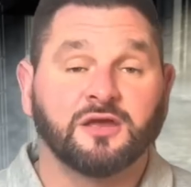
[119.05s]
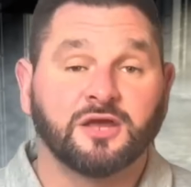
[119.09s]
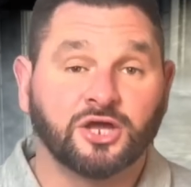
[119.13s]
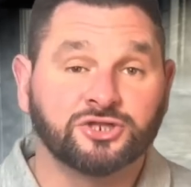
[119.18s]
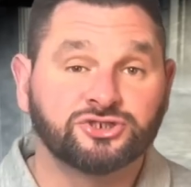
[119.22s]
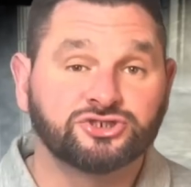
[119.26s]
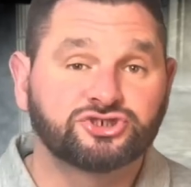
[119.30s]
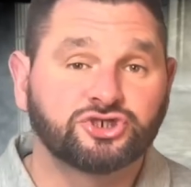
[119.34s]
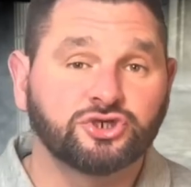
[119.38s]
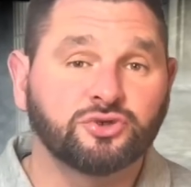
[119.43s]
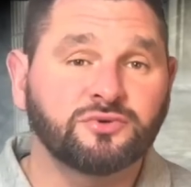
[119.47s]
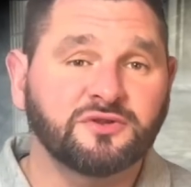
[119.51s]

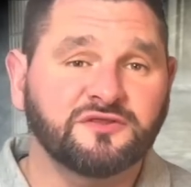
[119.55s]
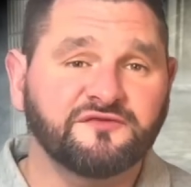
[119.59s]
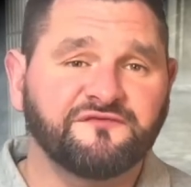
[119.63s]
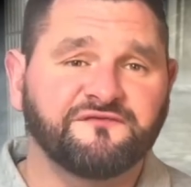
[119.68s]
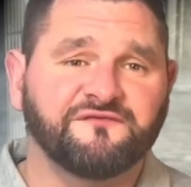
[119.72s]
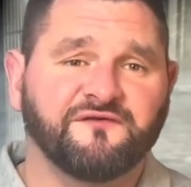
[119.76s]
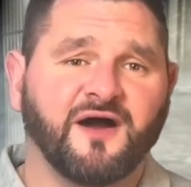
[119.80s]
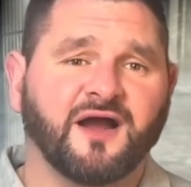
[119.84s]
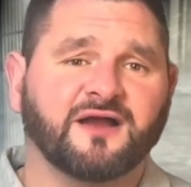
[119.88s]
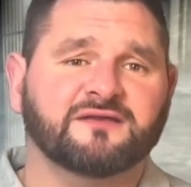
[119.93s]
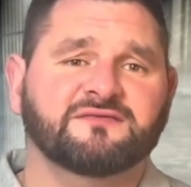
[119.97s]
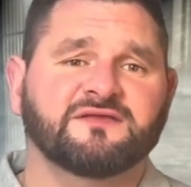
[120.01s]
And due to the
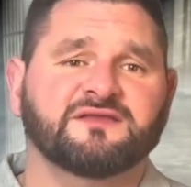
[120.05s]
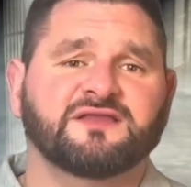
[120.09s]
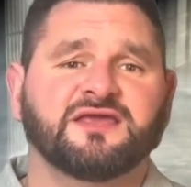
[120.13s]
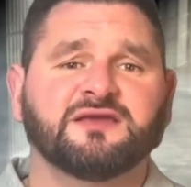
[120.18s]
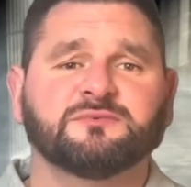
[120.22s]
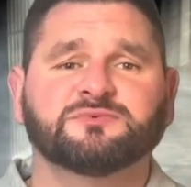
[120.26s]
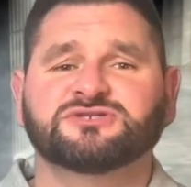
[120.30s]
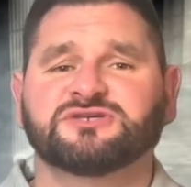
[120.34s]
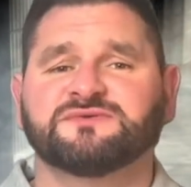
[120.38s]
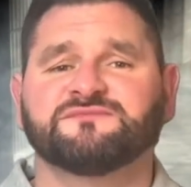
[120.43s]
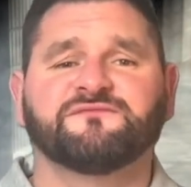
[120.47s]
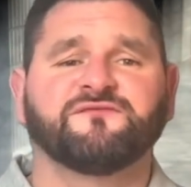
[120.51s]
fact that he
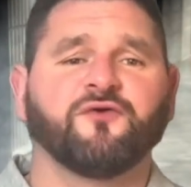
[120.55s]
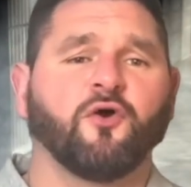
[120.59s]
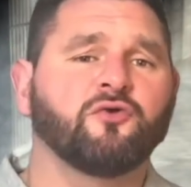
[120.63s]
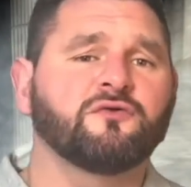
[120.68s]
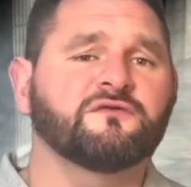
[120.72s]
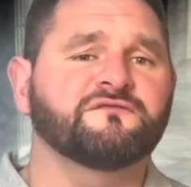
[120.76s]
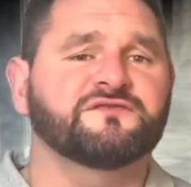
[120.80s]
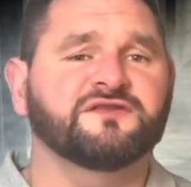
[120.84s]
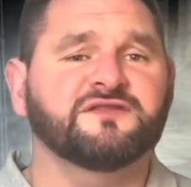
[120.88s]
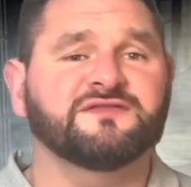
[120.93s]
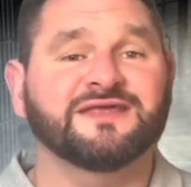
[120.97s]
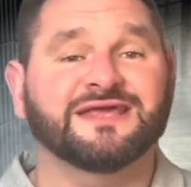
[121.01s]
was
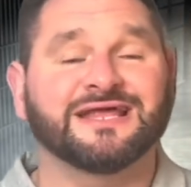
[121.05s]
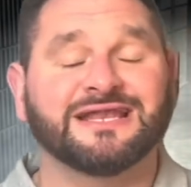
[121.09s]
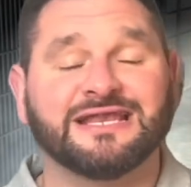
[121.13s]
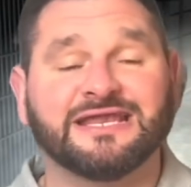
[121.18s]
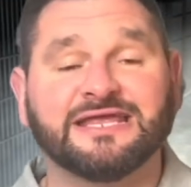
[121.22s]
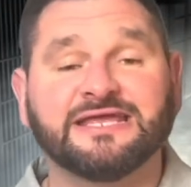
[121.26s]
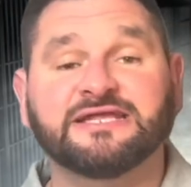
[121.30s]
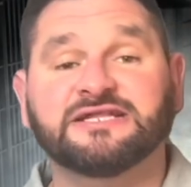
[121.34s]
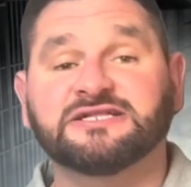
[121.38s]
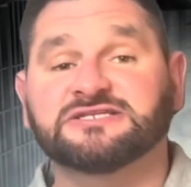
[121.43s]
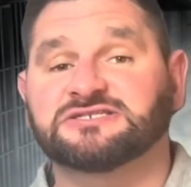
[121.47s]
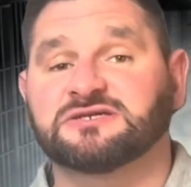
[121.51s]
involved in the
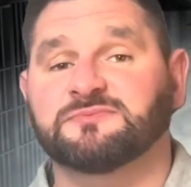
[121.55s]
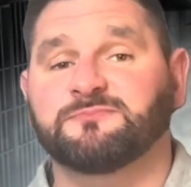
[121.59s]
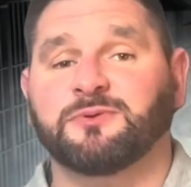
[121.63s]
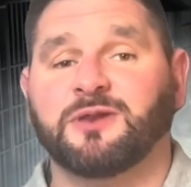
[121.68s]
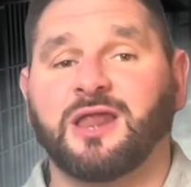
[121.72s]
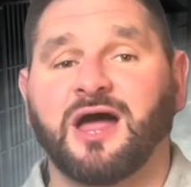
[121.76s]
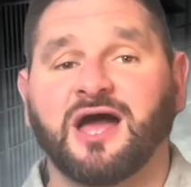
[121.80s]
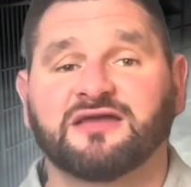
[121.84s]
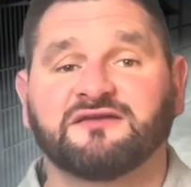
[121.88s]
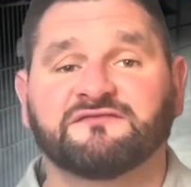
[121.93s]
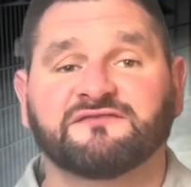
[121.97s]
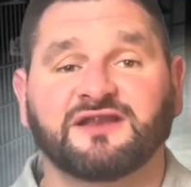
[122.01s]
illegal
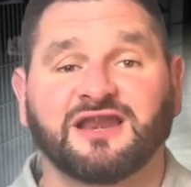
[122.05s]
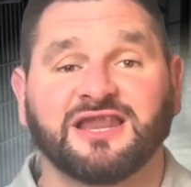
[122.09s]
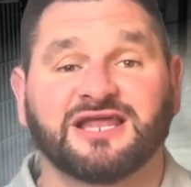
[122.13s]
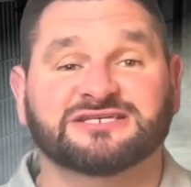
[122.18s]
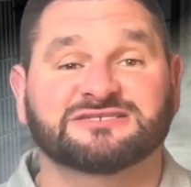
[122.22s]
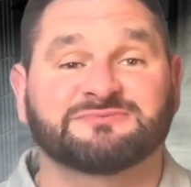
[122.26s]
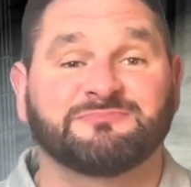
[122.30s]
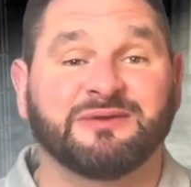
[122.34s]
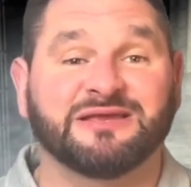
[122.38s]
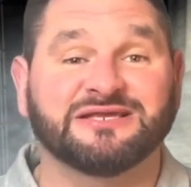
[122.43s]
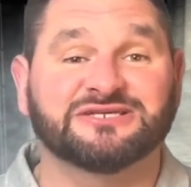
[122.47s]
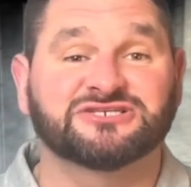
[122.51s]
supply of Class B